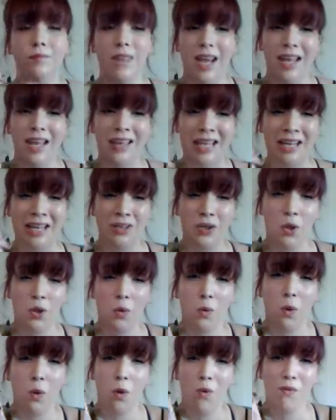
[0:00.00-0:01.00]
and then
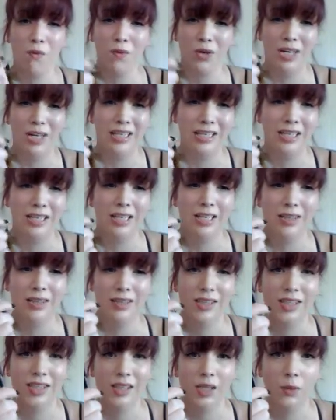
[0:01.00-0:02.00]
go over it
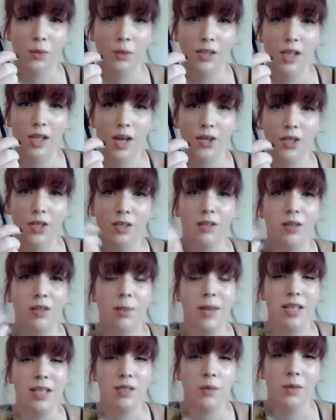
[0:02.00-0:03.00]
in the liquid liner. The
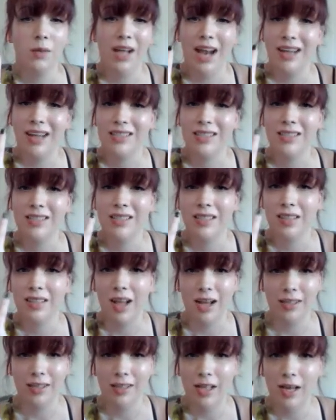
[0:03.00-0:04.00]
pencil will act as a
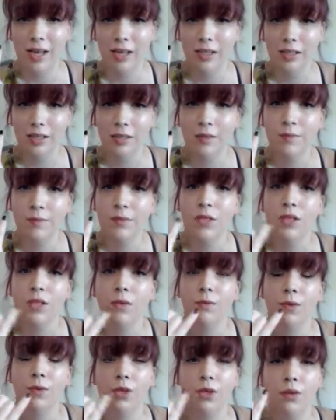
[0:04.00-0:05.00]
guideline
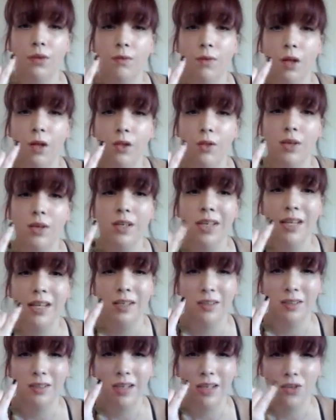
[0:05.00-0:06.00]
for you to follow it
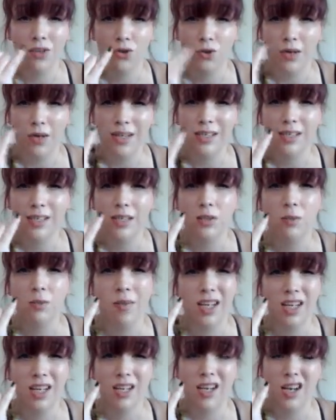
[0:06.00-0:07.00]
and trace, and it will
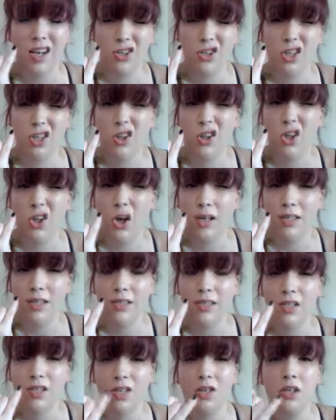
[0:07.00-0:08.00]
make it actually a lot
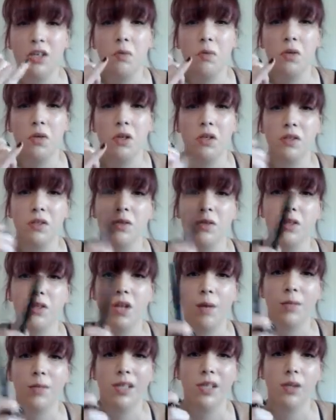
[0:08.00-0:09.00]
easier. It will also
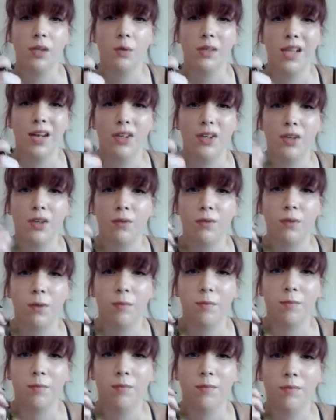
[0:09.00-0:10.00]
stop the liquid liner
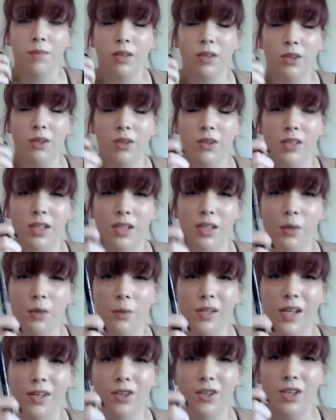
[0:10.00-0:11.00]
the
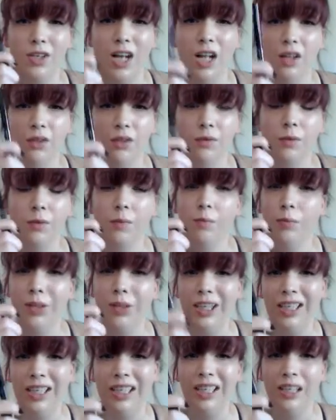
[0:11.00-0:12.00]
liquid liner color from
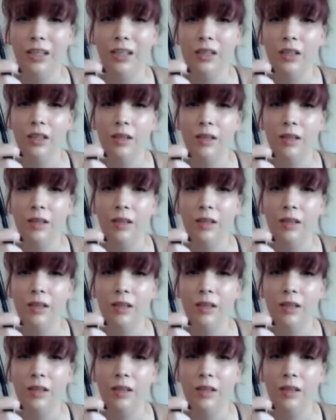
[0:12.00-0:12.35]
bleeding,